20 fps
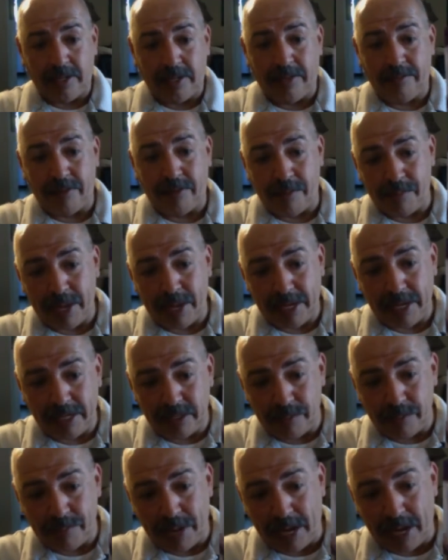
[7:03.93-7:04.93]
If I'm
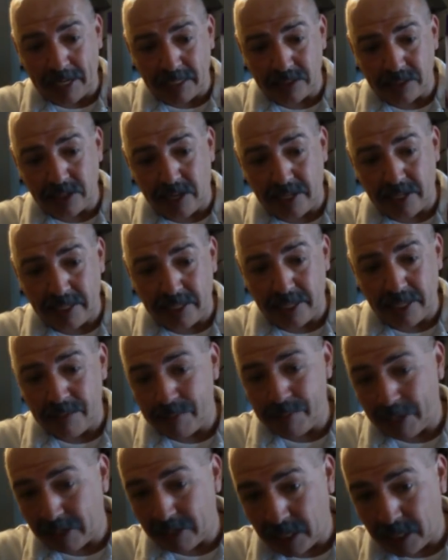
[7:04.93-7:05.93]
making the package on it,
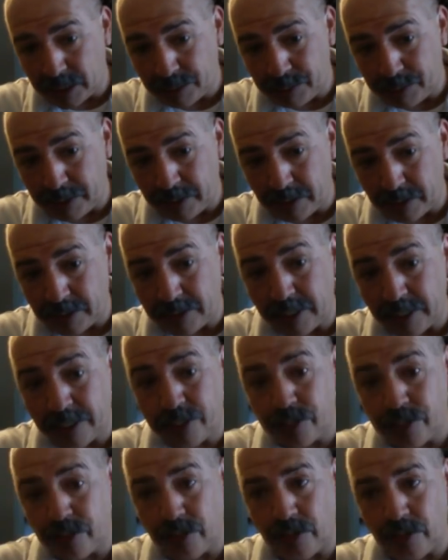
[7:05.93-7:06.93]
it may cost me an
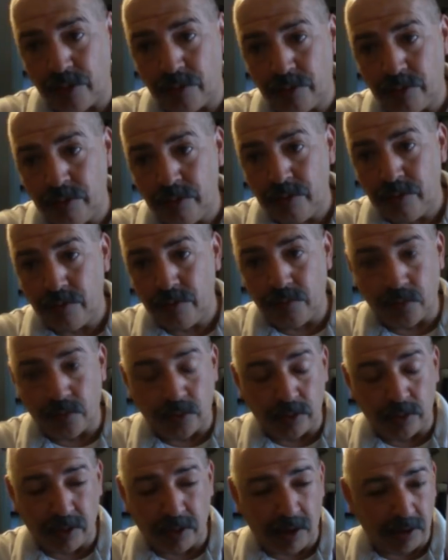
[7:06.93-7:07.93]
additional
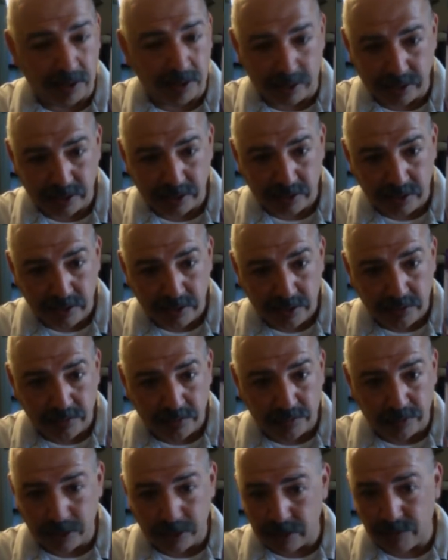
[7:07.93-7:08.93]
$4
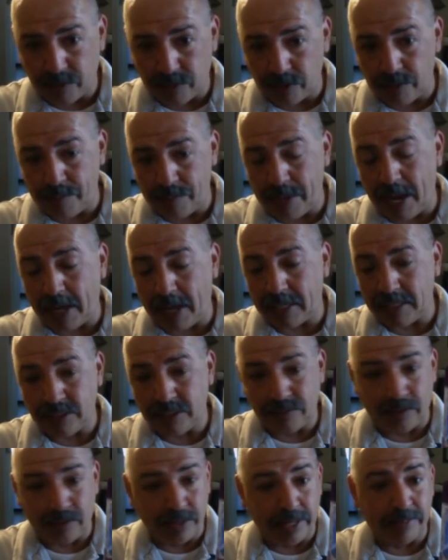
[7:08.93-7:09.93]
just for the
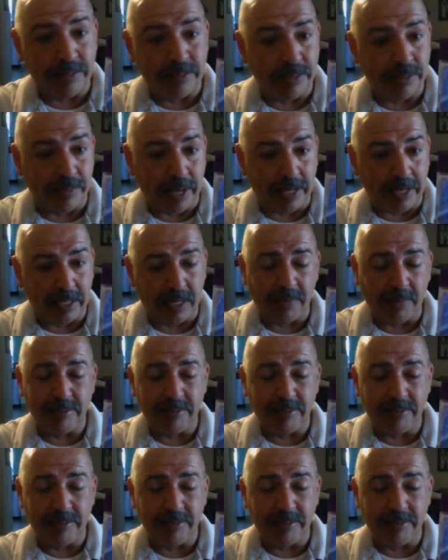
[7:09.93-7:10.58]
package for them to make it.